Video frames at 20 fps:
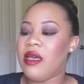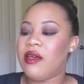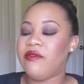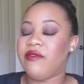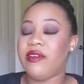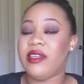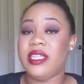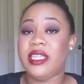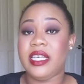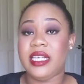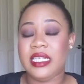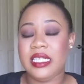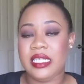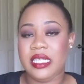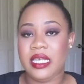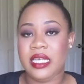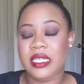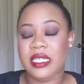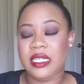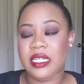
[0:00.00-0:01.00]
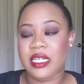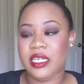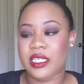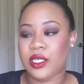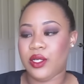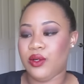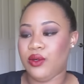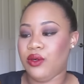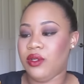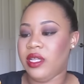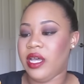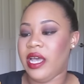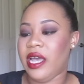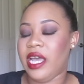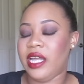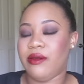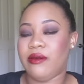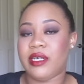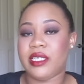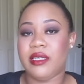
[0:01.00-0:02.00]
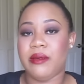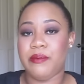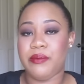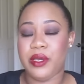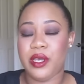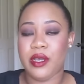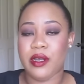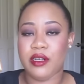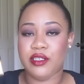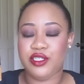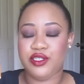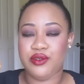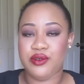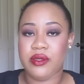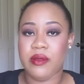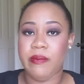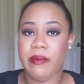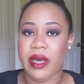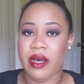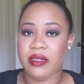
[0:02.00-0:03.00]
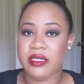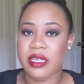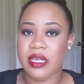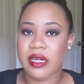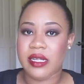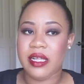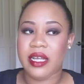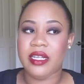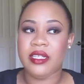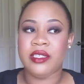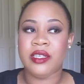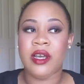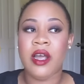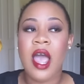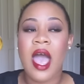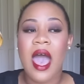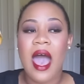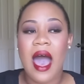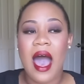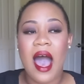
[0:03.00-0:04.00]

for this season is the Ole Henriksen Pure Truth Melting Cleanser.